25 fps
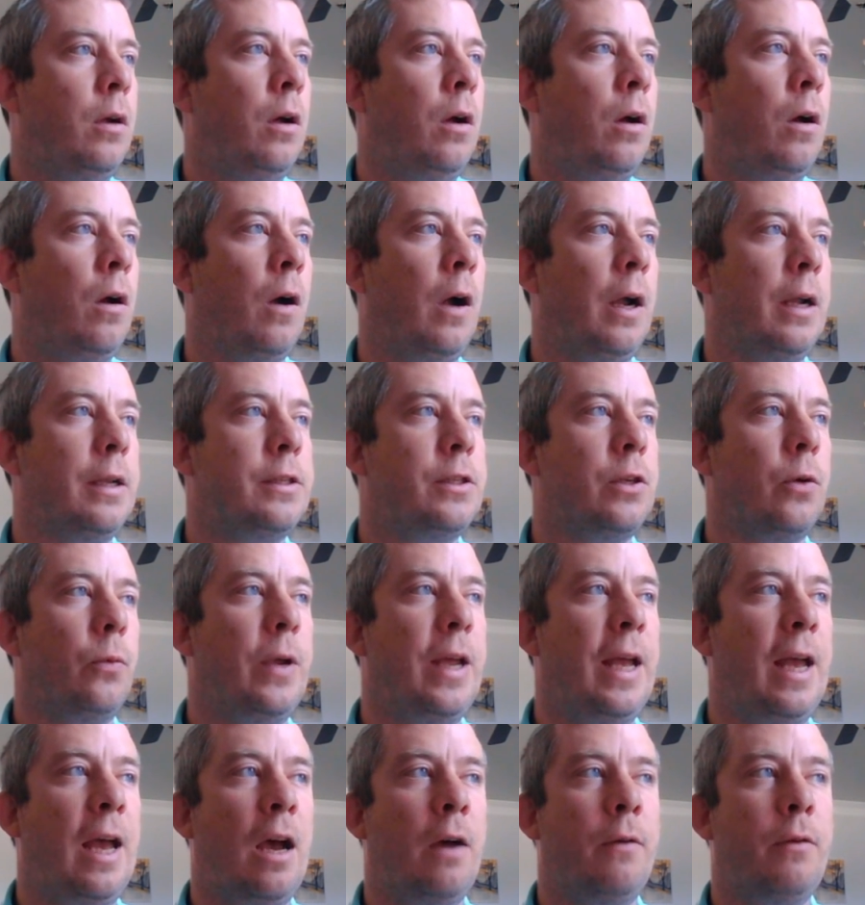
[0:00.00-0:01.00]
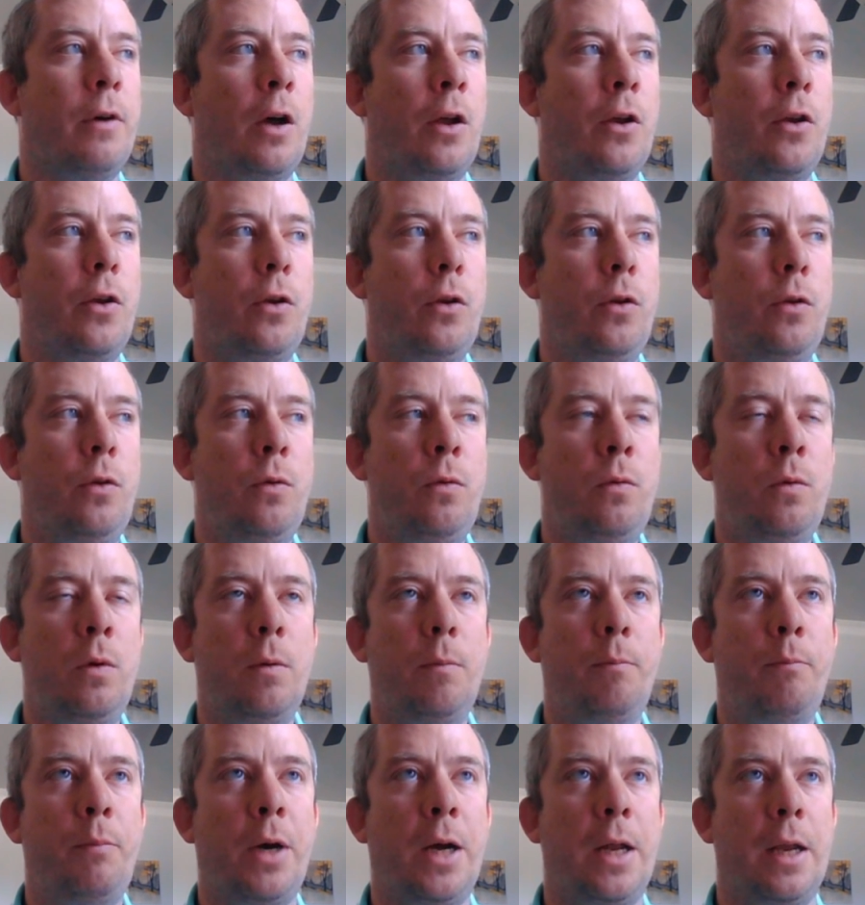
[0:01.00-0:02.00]
All right, so we have a new
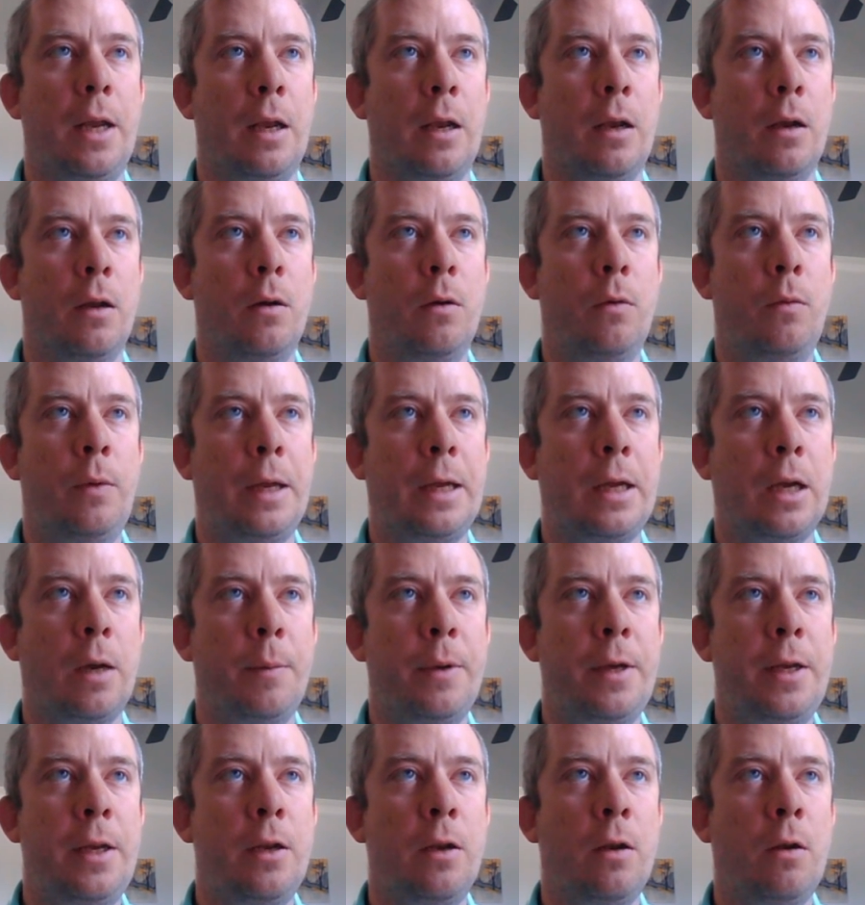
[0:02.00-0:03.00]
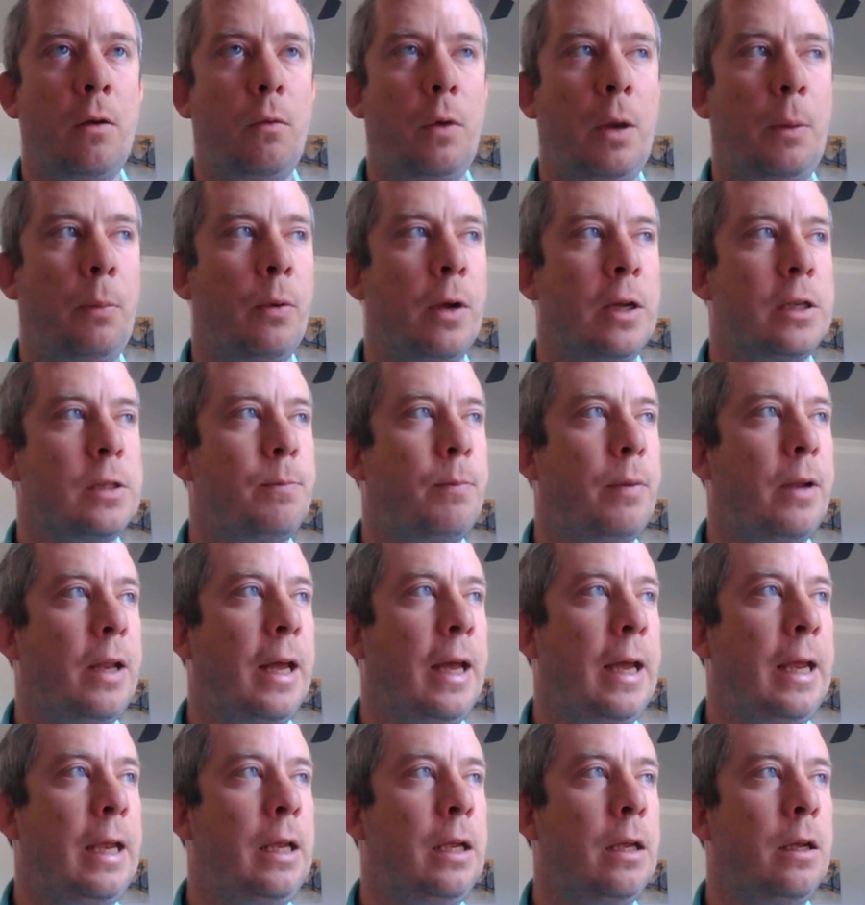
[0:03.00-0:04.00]
button. We come in here, we press
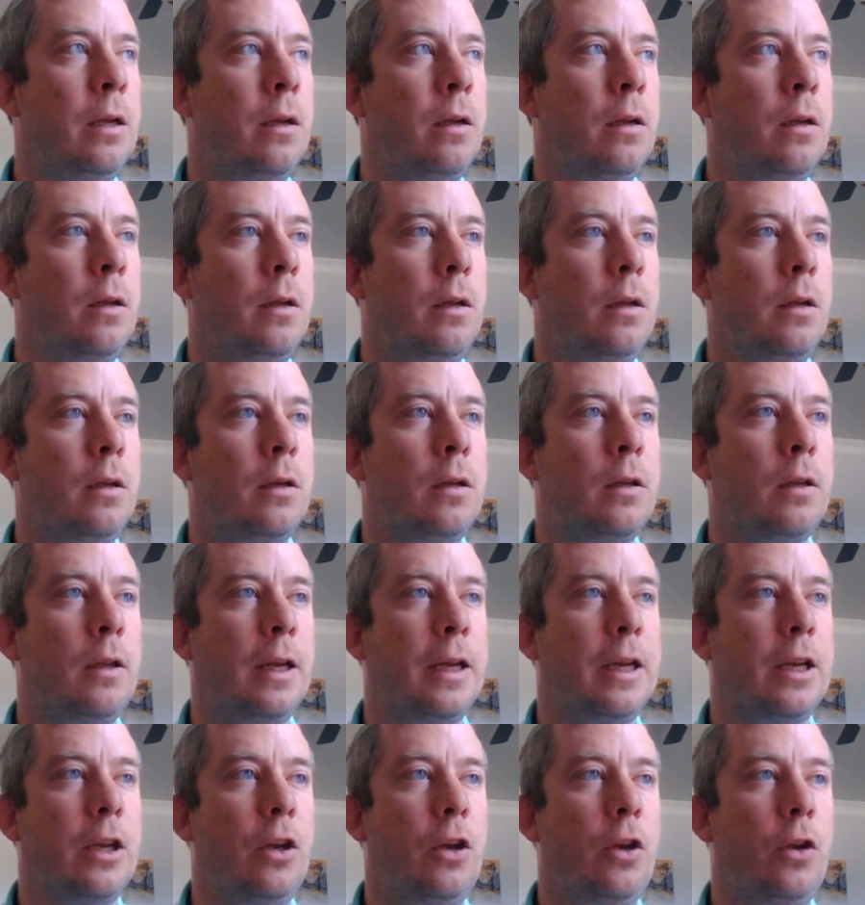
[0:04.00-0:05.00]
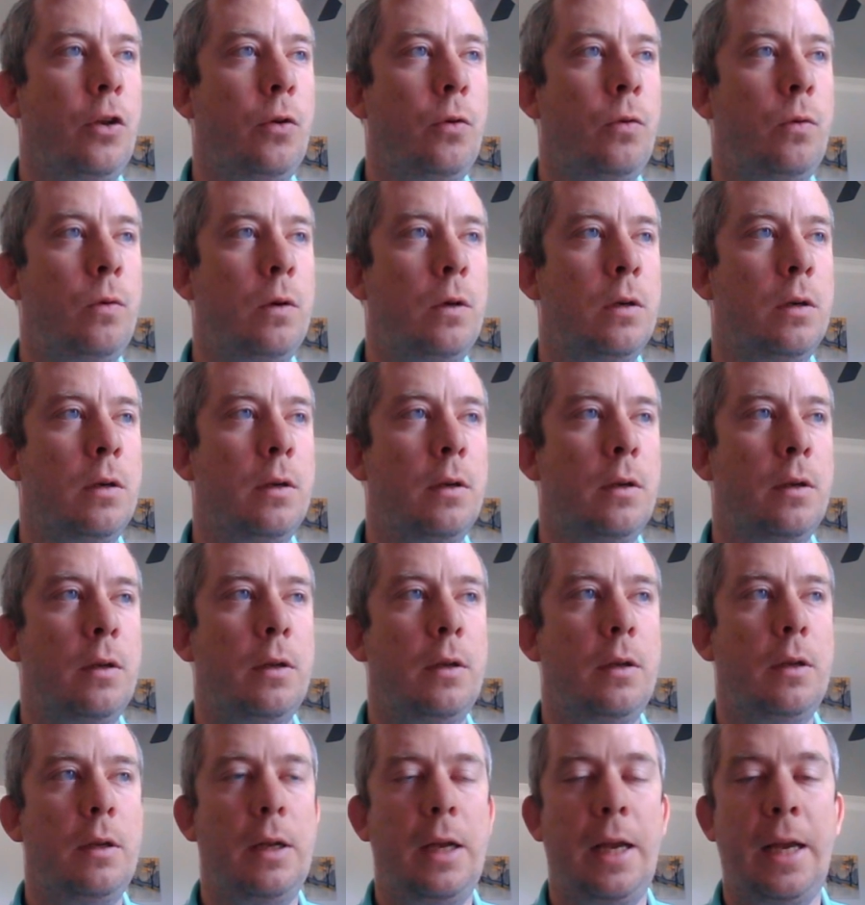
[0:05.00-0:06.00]
play, click new,
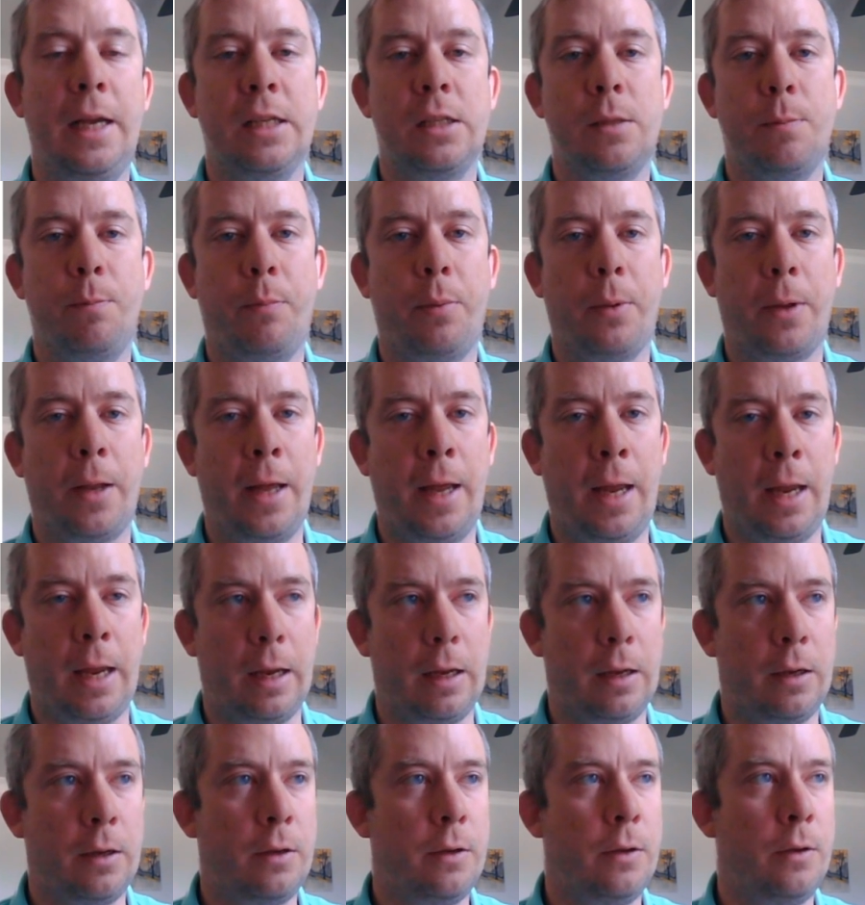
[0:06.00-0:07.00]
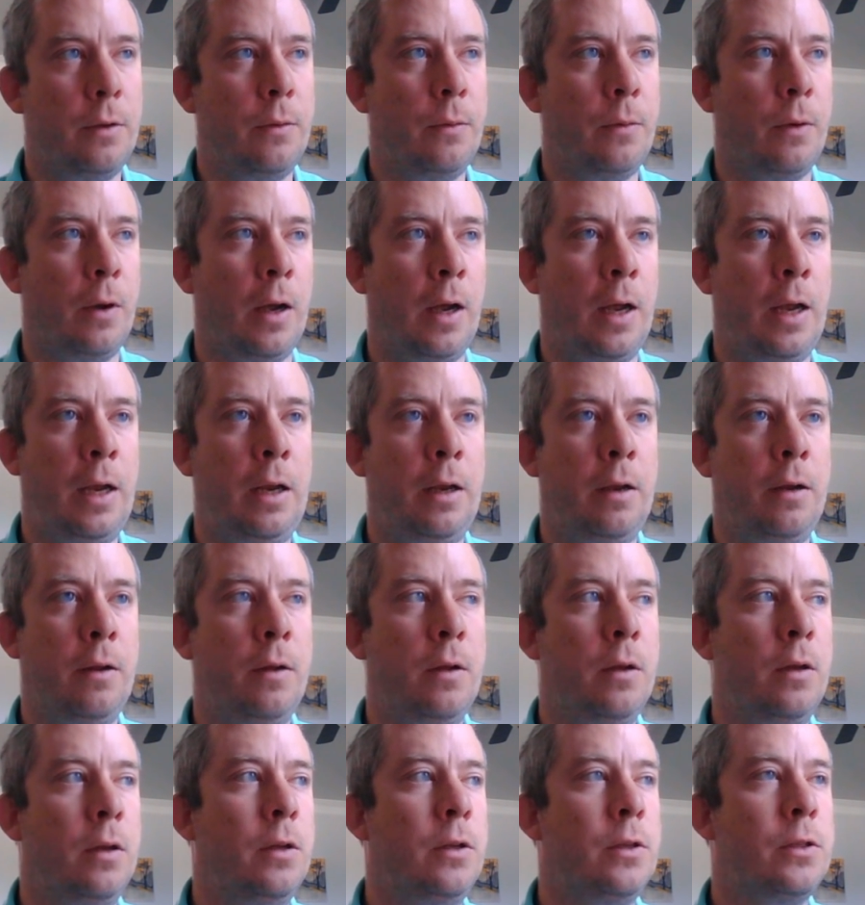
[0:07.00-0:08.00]
it's blank, right?
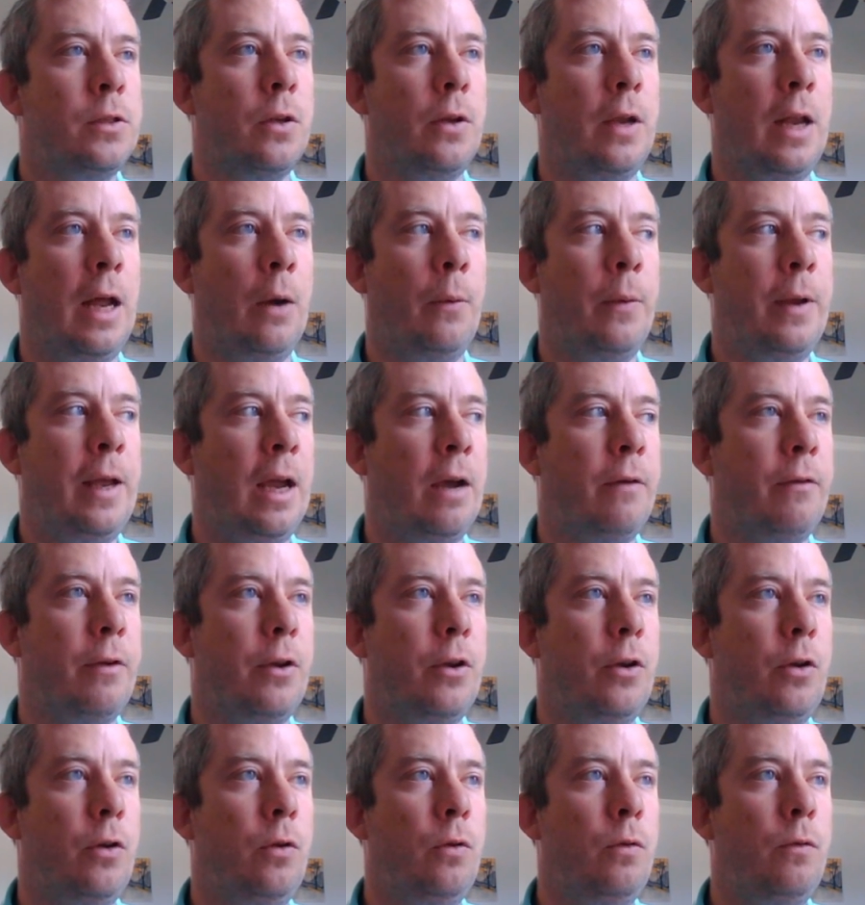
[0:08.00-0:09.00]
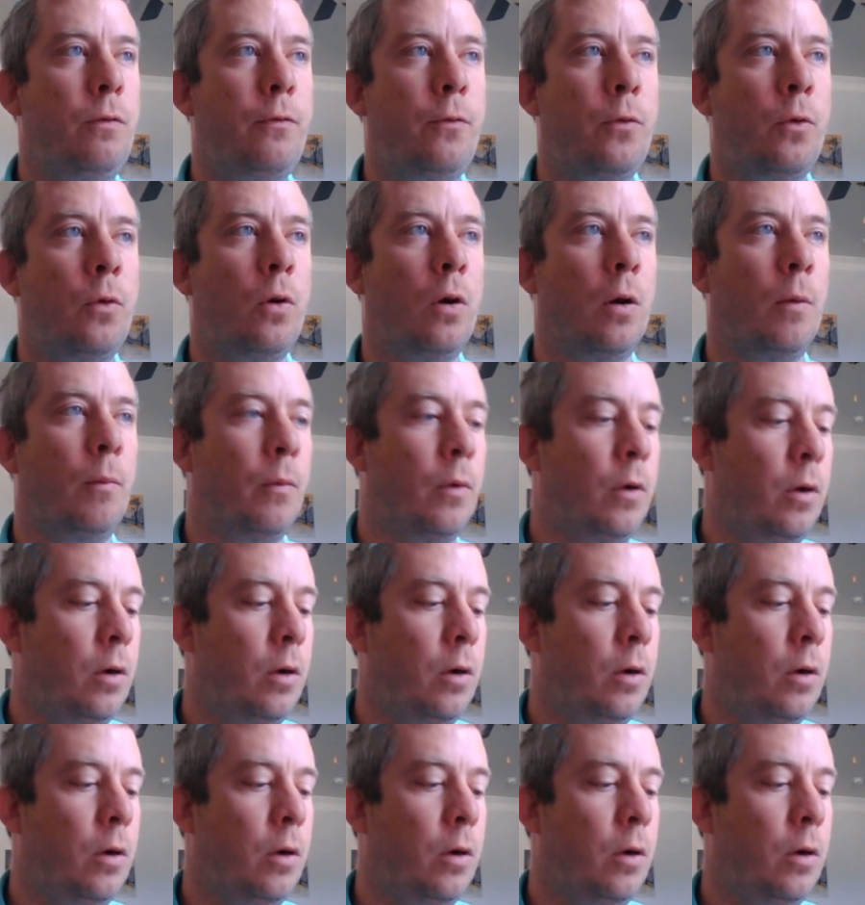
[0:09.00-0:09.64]
So now we have a new form.